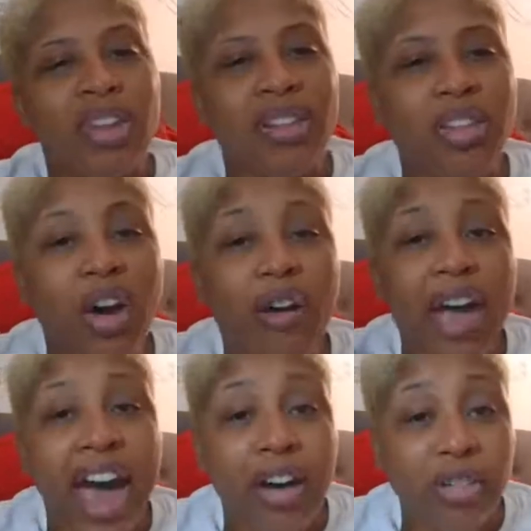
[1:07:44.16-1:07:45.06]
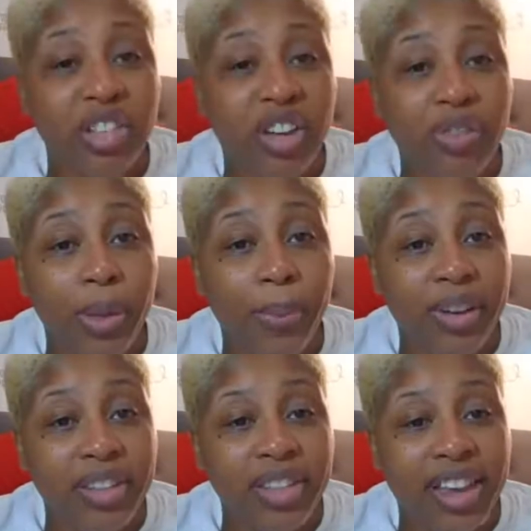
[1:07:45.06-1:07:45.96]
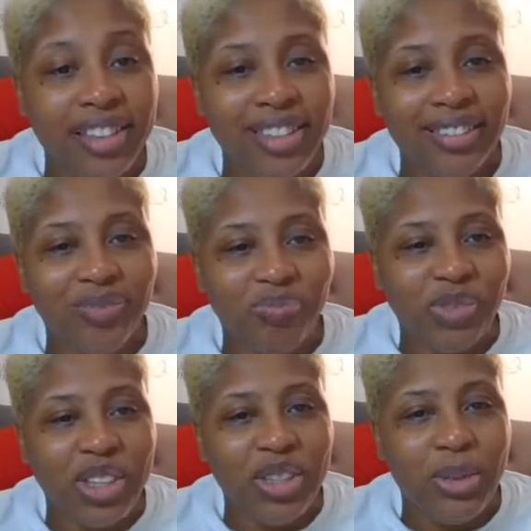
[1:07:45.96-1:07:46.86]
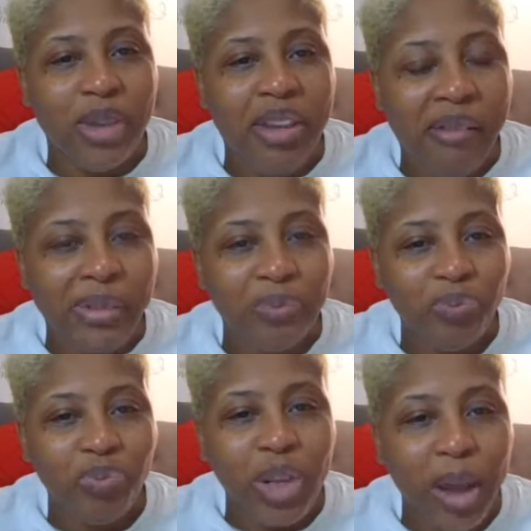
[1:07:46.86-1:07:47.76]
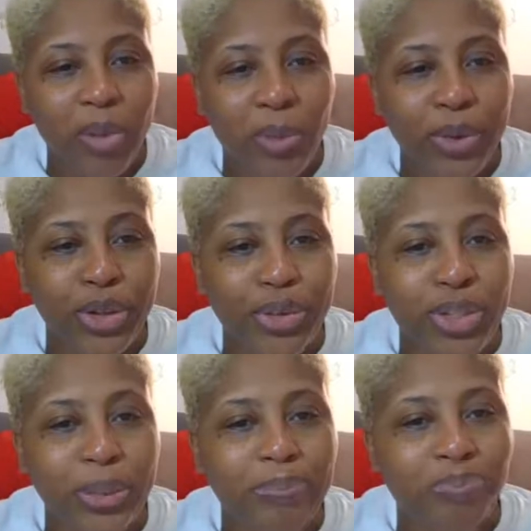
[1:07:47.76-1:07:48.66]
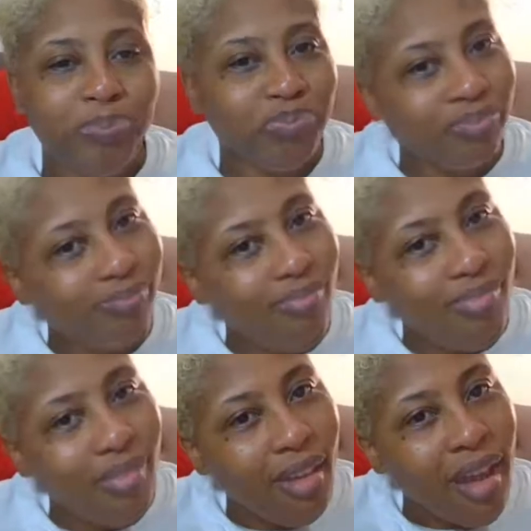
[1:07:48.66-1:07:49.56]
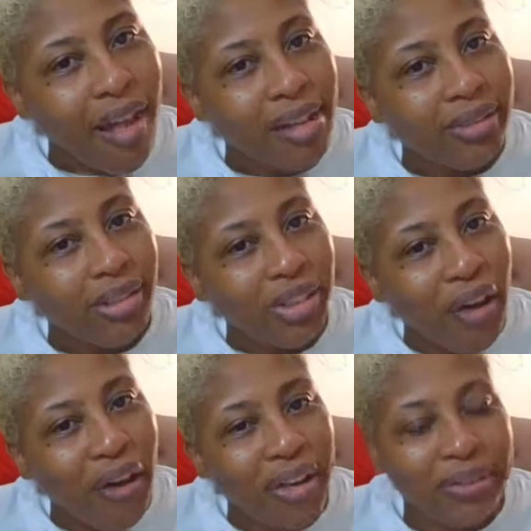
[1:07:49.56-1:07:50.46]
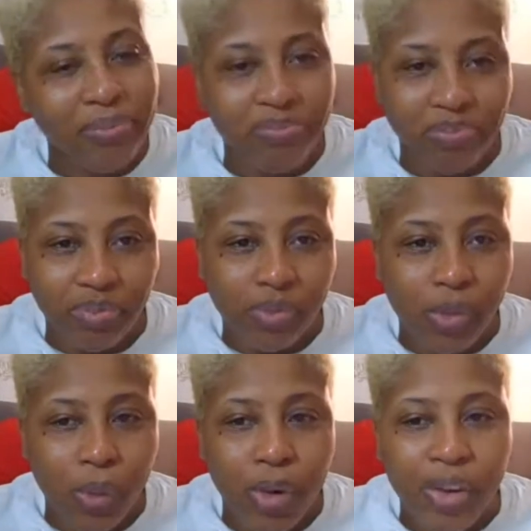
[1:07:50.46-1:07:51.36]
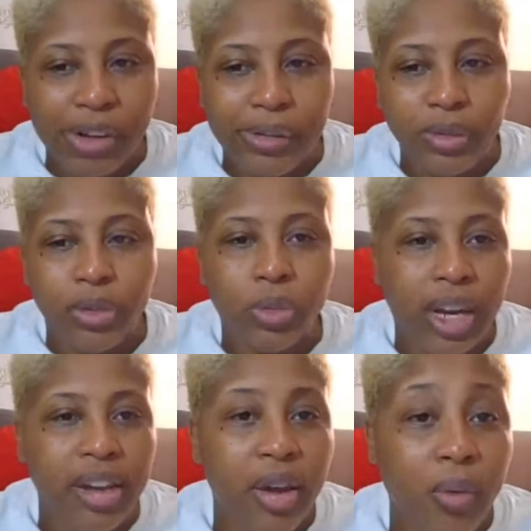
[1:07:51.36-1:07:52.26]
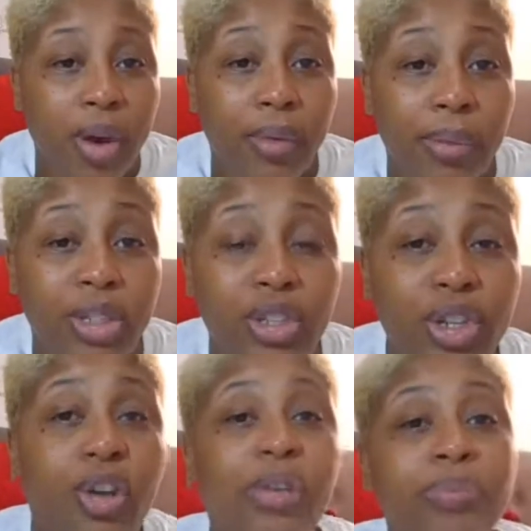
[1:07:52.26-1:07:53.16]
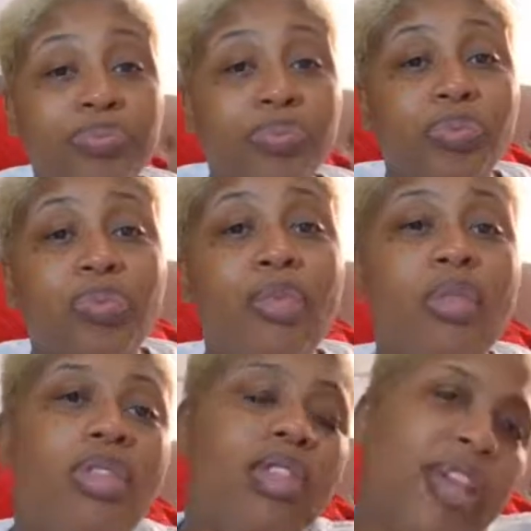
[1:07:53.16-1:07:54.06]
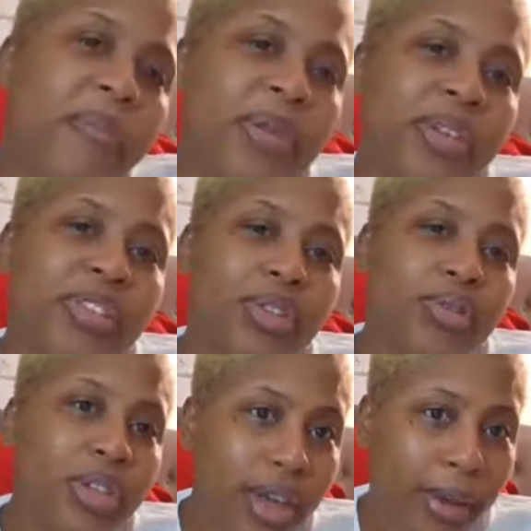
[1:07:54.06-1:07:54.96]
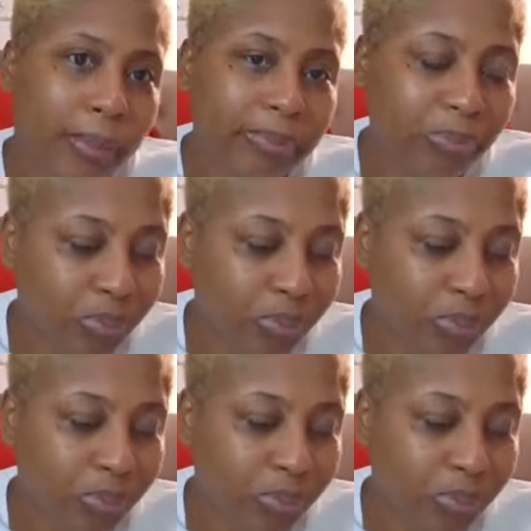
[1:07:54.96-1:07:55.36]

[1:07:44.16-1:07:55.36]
And it's called House of the Princess. It's me. I'm the producer. Star. Work right now, one woman show until I build a new team.